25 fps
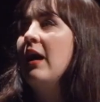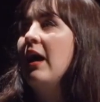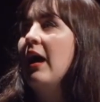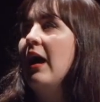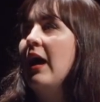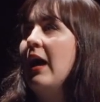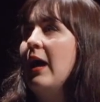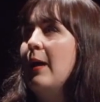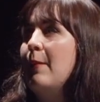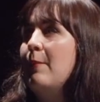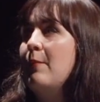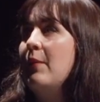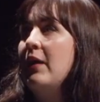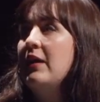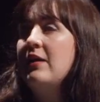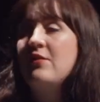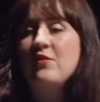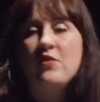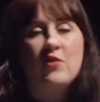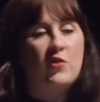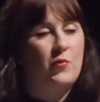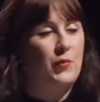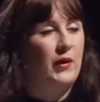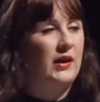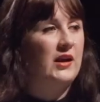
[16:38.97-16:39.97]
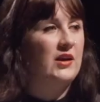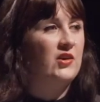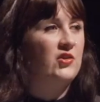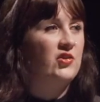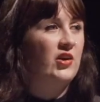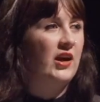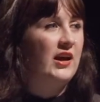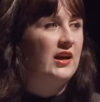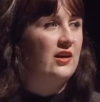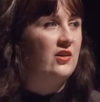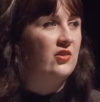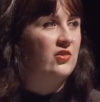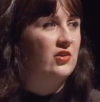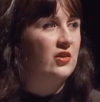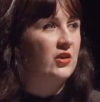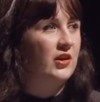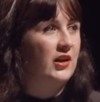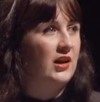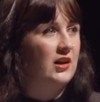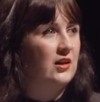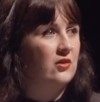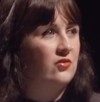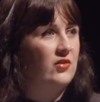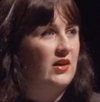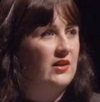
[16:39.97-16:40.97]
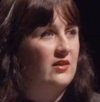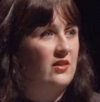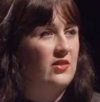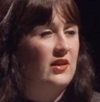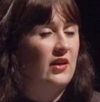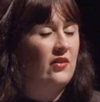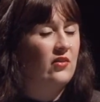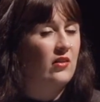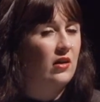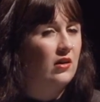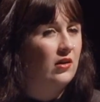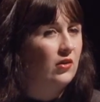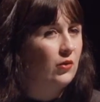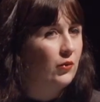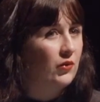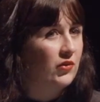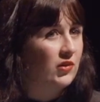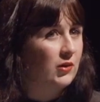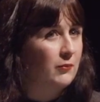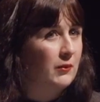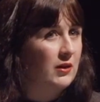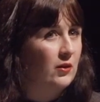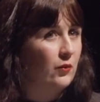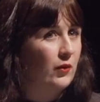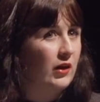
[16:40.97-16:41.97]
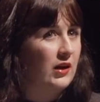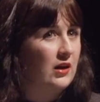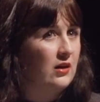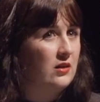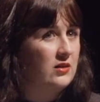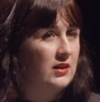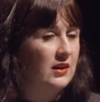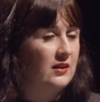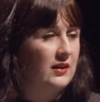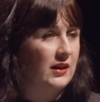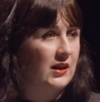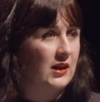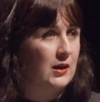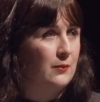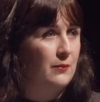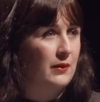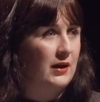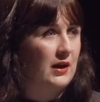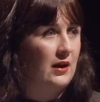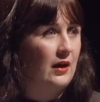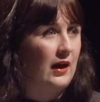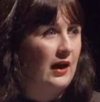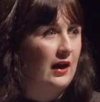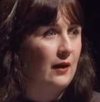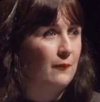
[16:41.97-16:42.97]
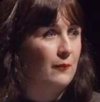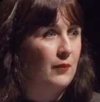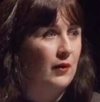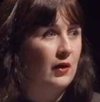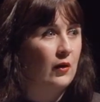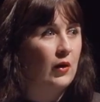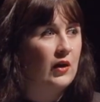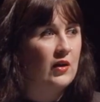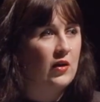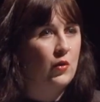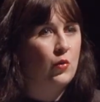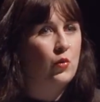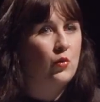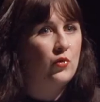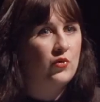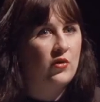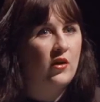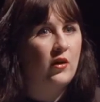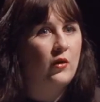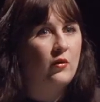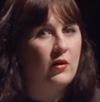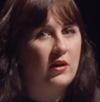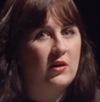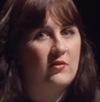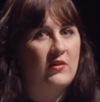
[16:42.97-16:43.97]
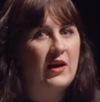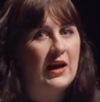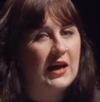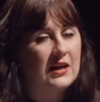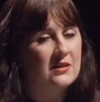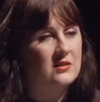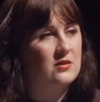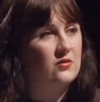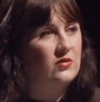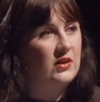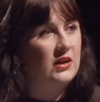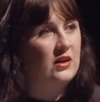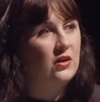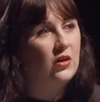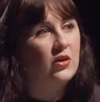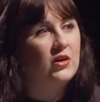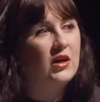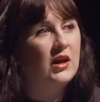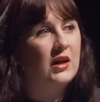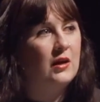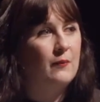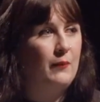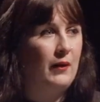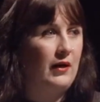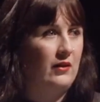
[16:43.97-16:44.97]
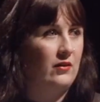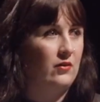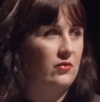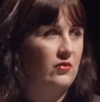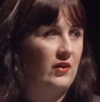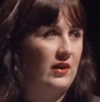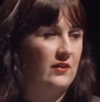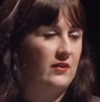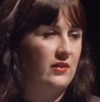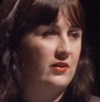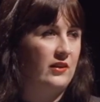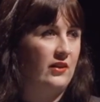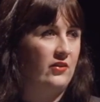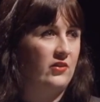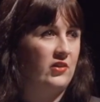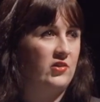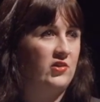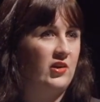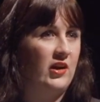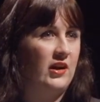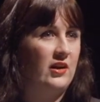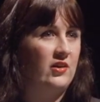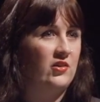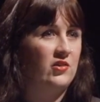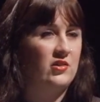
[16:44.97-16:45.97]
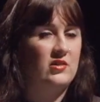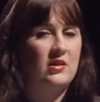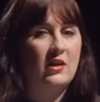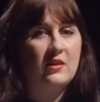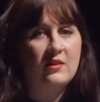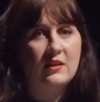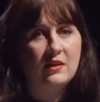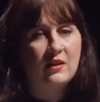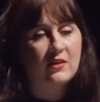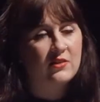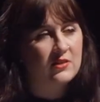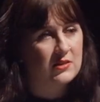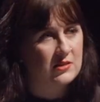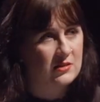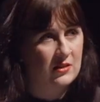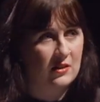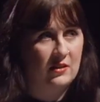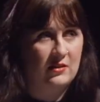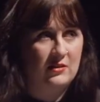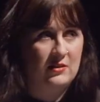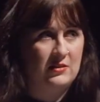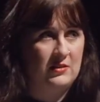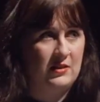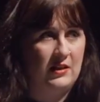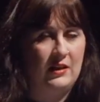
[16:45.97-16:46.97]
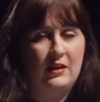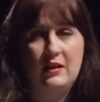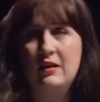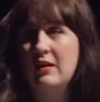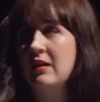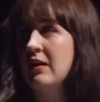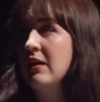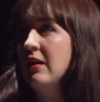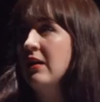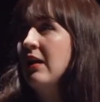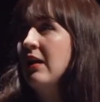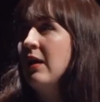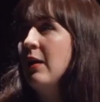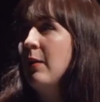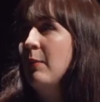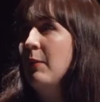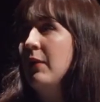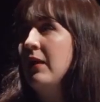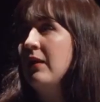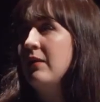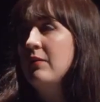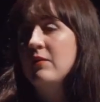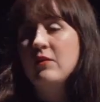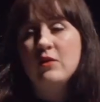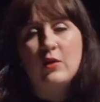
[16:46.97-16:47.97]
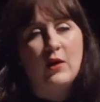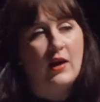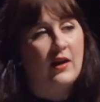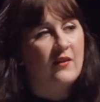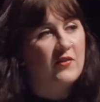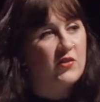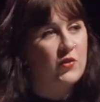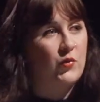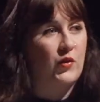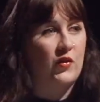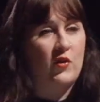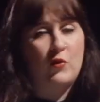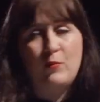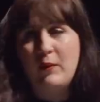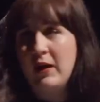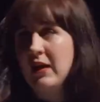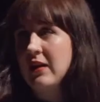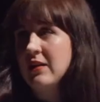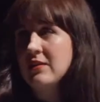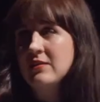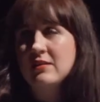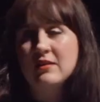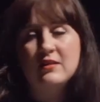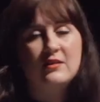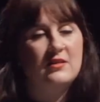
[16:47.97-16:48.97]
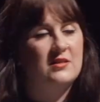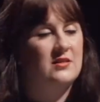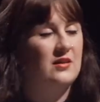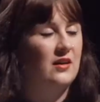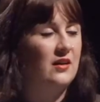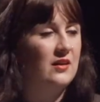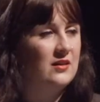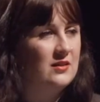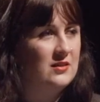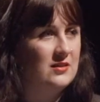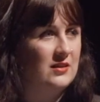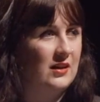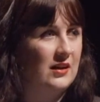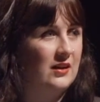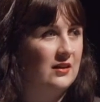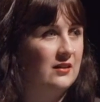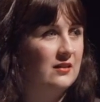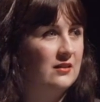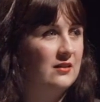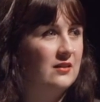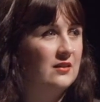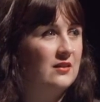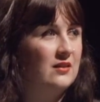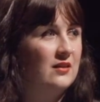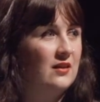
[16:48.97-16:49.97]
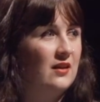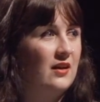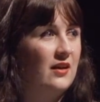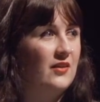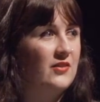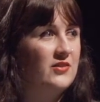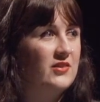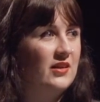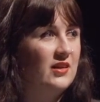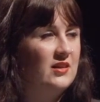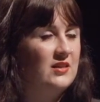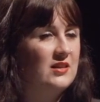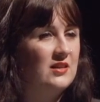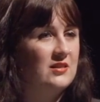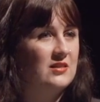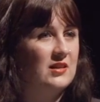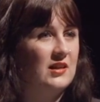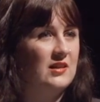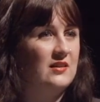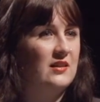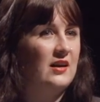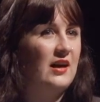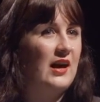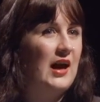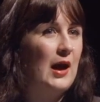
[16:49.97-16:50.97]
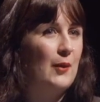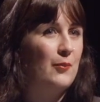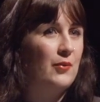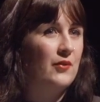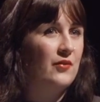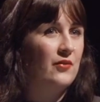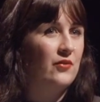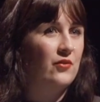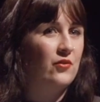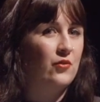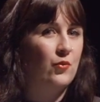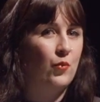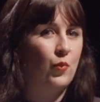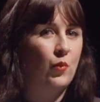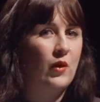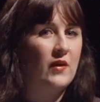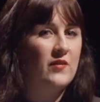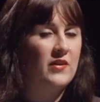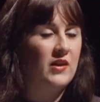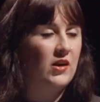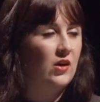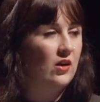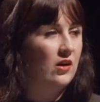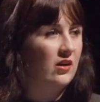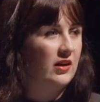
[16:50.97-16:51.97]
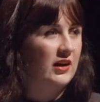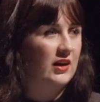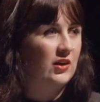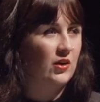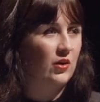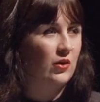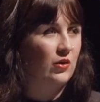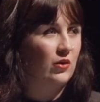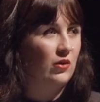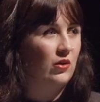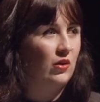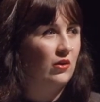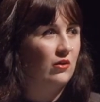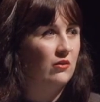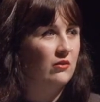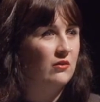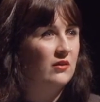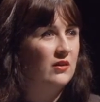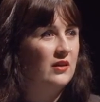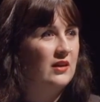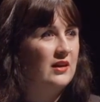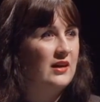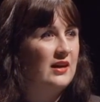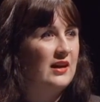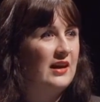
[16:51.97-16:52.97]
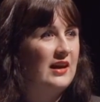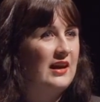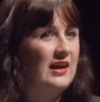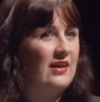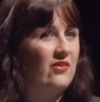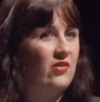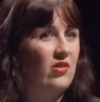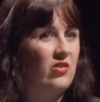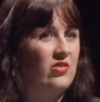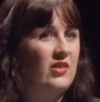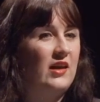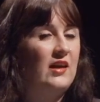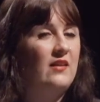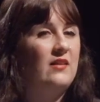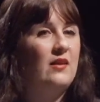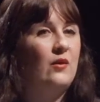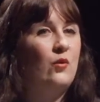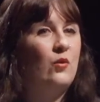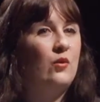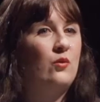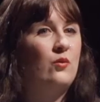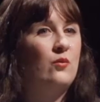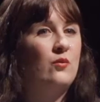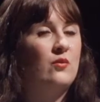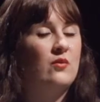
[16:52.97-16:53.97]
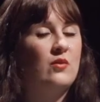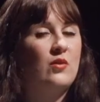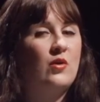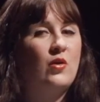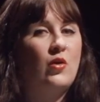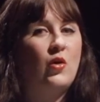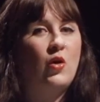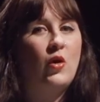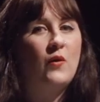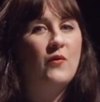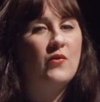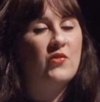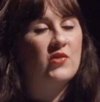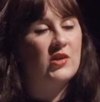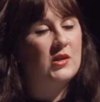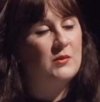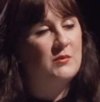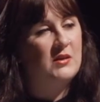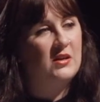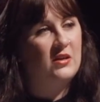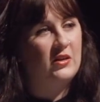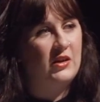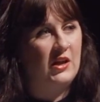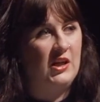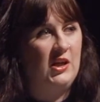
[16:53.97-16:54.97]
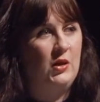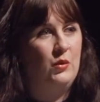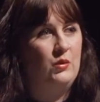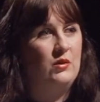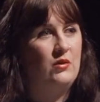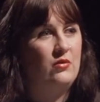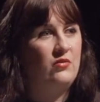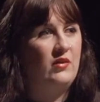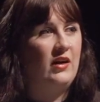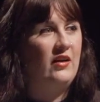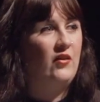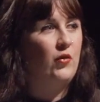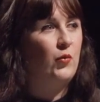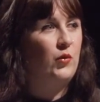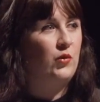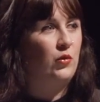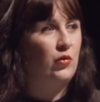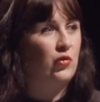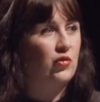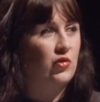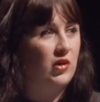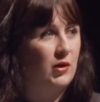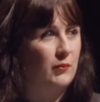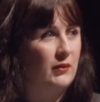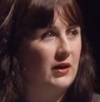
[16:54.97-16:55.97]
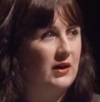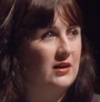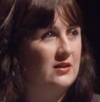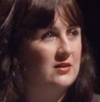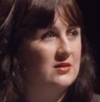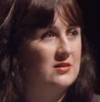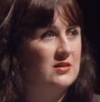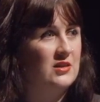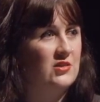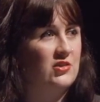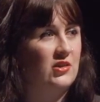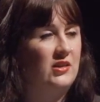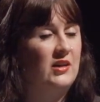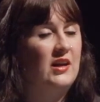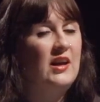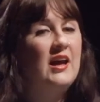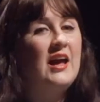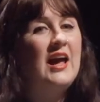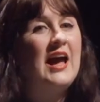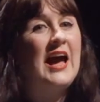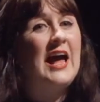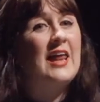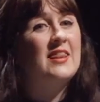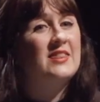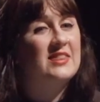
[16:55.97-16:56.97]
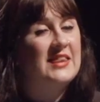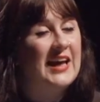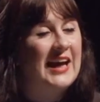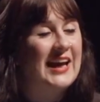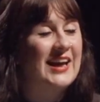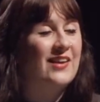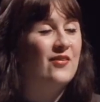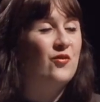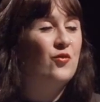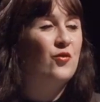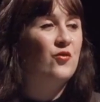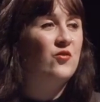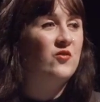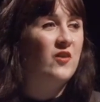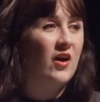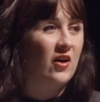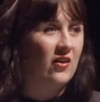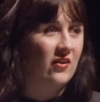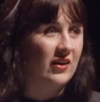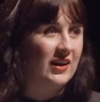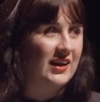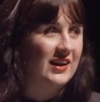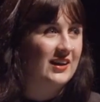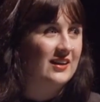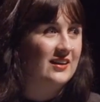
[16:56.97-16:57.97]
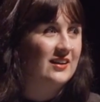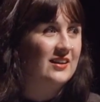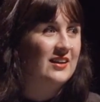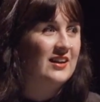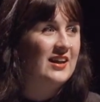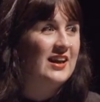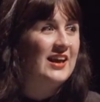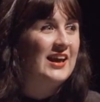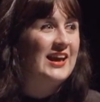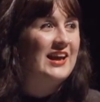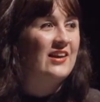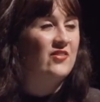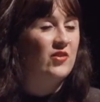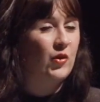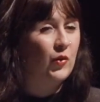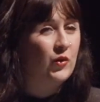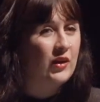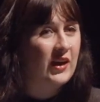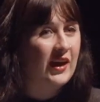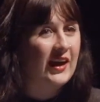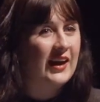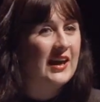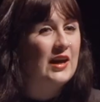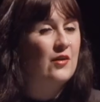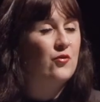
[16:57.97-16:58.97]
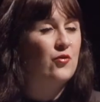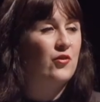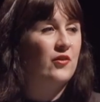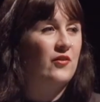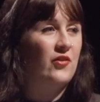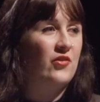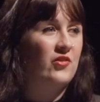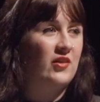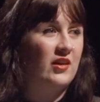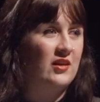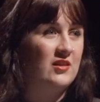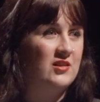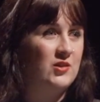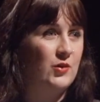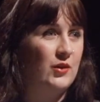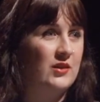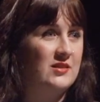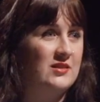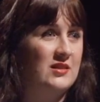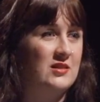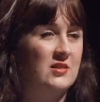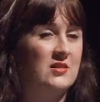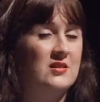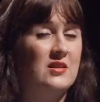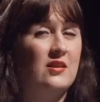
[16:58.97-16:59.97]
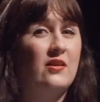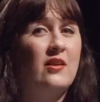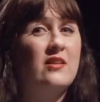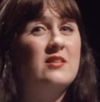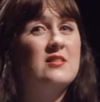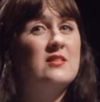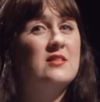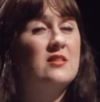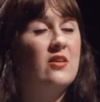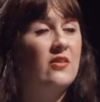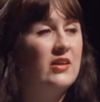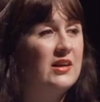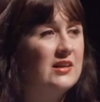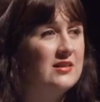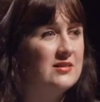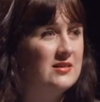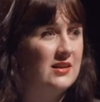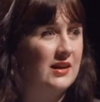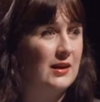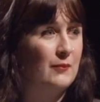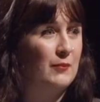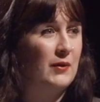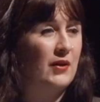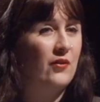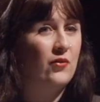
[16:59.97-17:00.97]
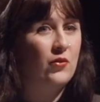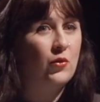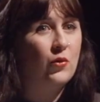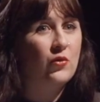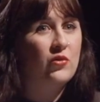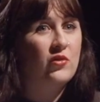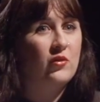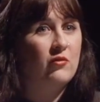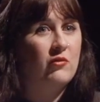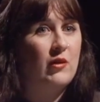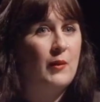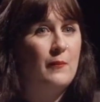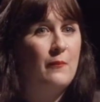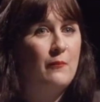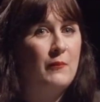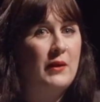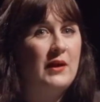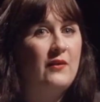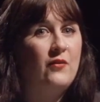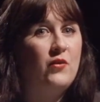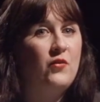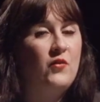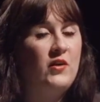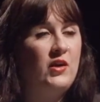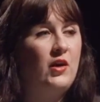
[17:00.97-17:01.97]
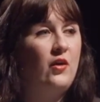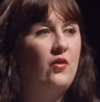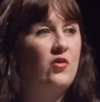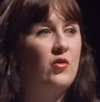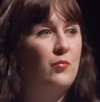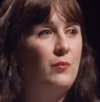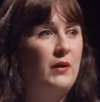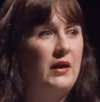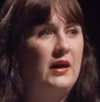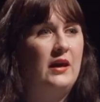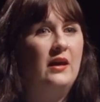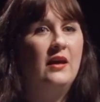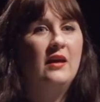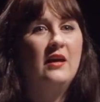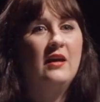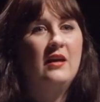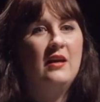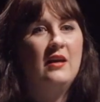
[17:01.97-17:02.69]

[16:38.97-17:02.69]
And anticipating change and looking at the fact that things aren't always going to be the way you think they're going to be, but also kind of actively looking about the fact that things have changed. Nothing is a certainty. I mean, you have to expect uncertainty. Uncertainty is something that happens whether you like it or not. It's a thing that will constantly be looking you in the face when you're trying to make a decision. And that is fine. It's okay for uncertainty to exist because it's exciting, but it's also a means for you to be